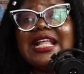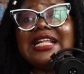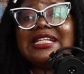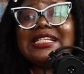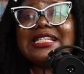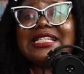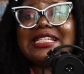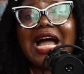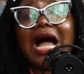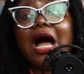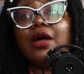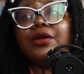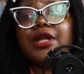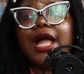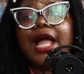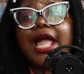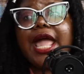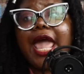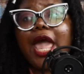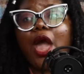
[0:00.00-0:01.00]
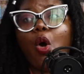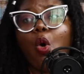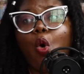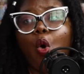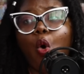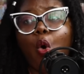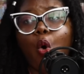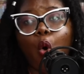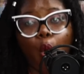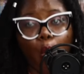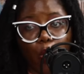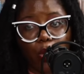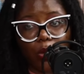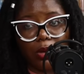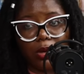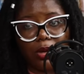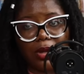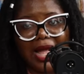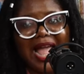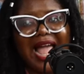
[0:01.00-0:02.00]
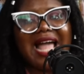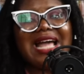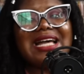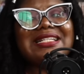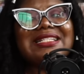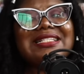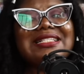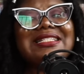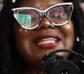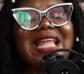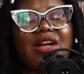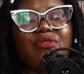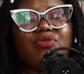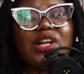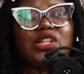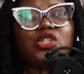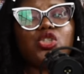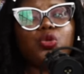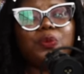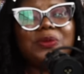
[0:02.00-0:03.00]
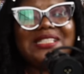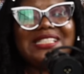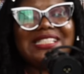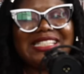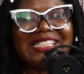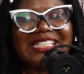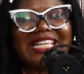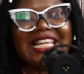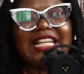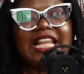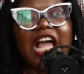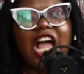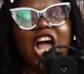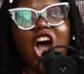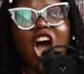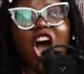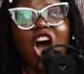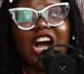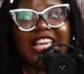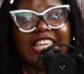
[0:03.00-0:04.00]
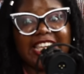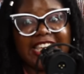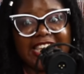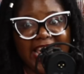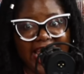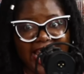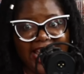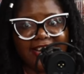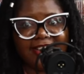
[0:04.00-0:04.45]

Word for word: down a hole, never to be seen again.